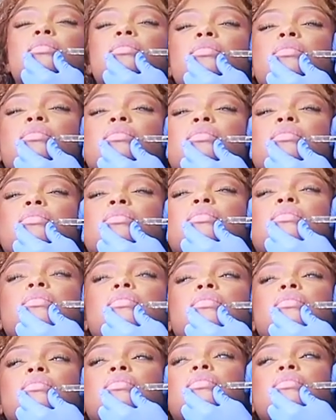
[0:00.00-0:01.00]

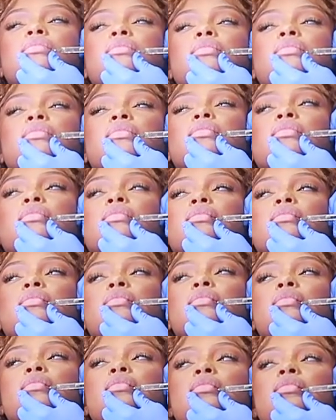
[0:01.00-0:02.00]

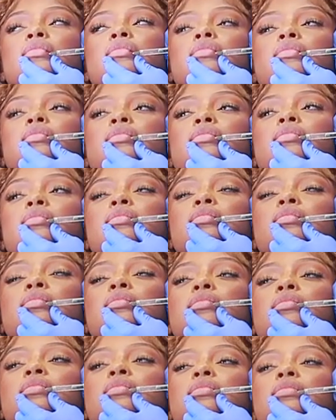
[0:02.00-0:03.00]

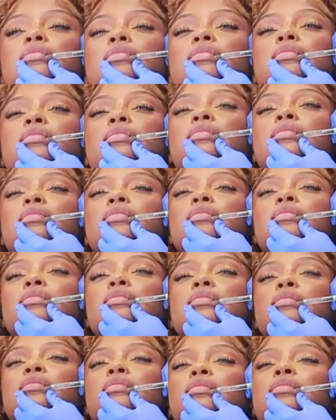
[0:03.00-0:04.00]

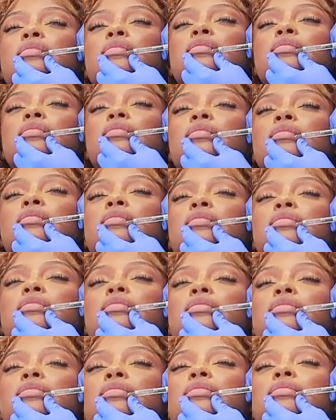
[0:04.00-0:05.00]

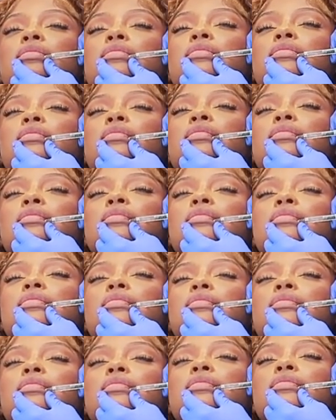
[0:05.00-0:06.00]

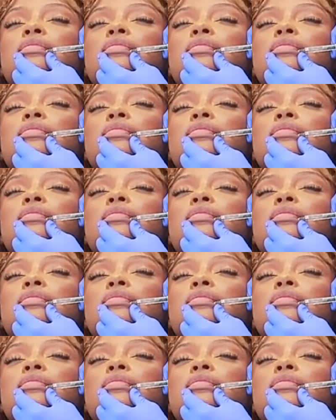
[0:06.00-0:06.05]
Nothing is said.